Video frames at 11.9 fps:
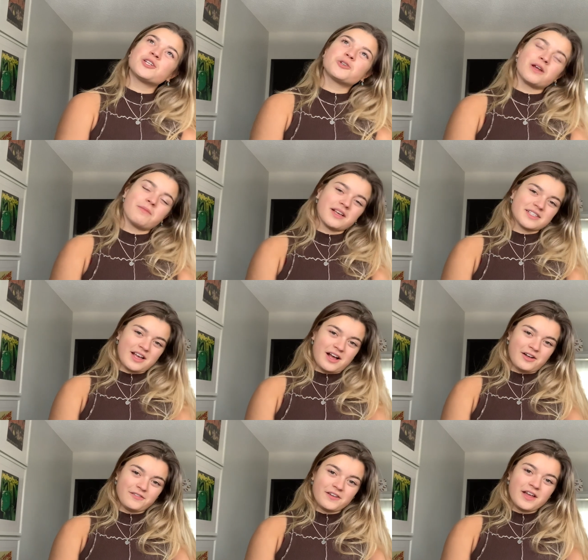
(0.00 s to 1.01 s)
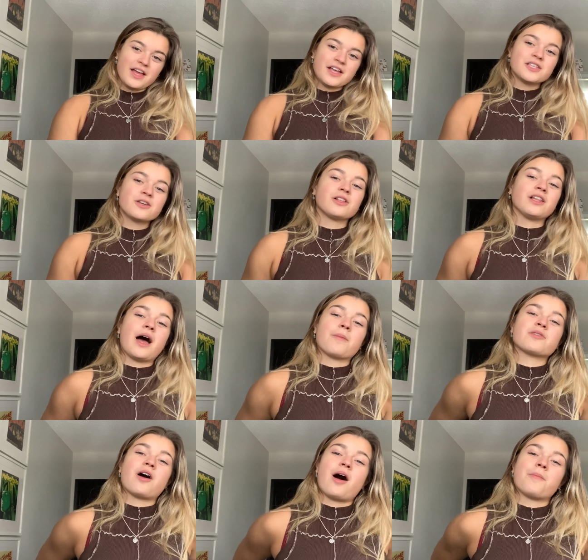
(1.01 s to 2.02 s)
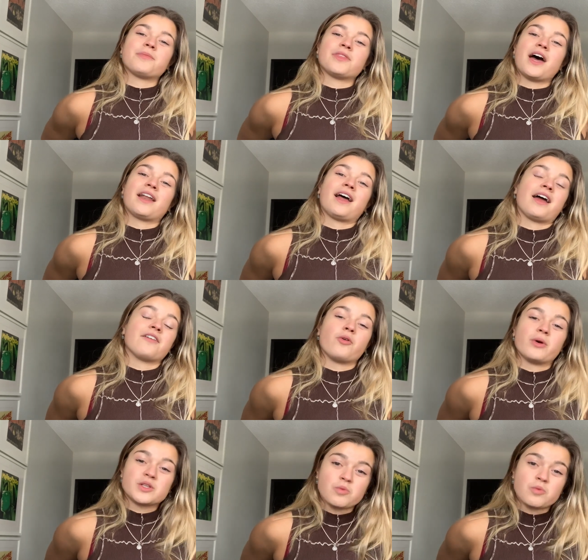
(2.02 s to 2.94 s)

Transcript: treat myself to the laptop that I have always